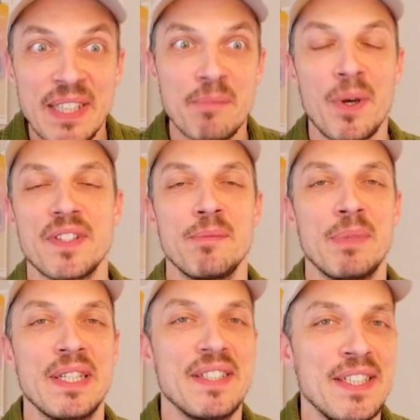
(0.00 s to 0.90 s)

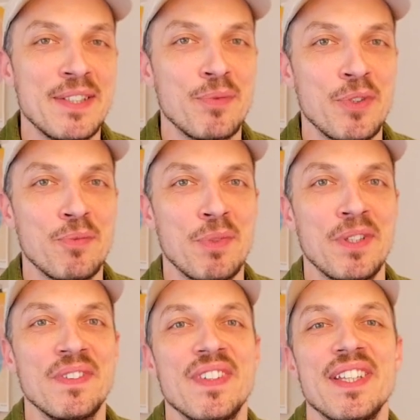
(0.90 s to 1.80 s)
possibilities we've
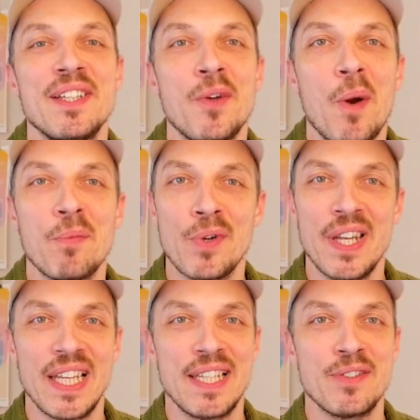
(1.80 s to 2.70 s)
been
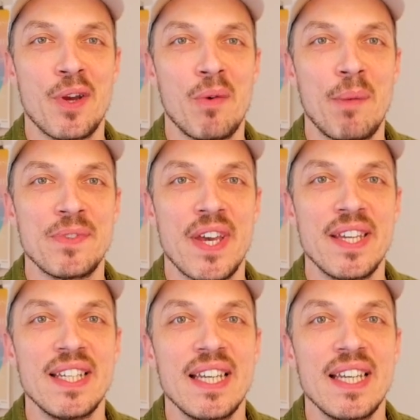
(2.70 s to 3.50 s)
incorporating into our website.